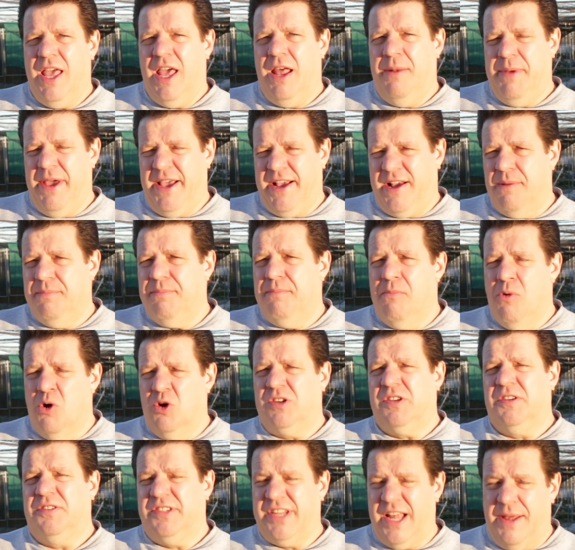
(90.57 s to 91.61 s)
and make them
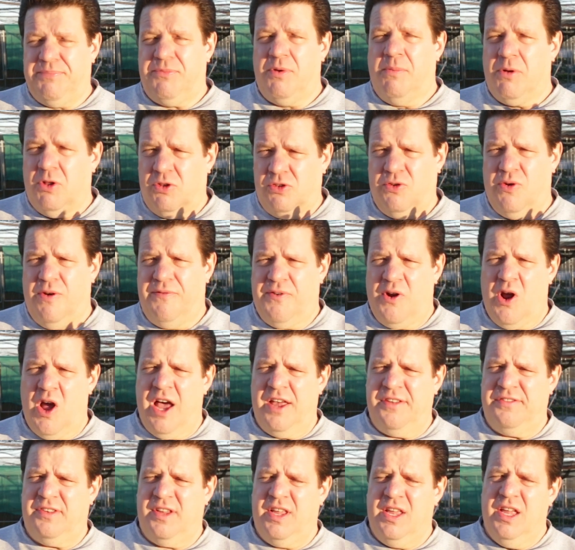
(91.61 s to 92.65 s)
more susceptible to a
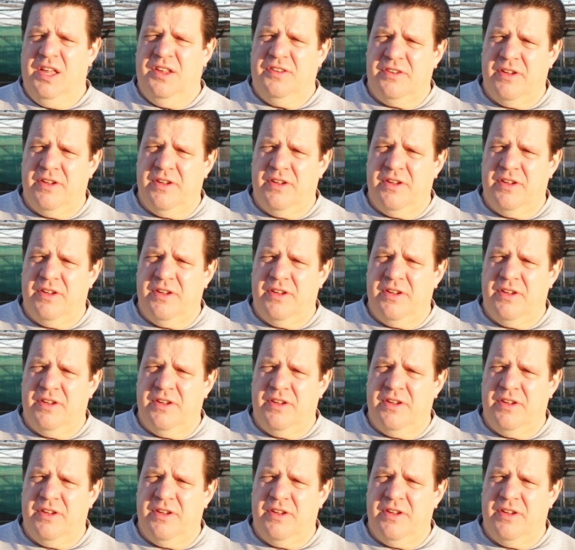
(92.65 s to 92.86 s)
frost.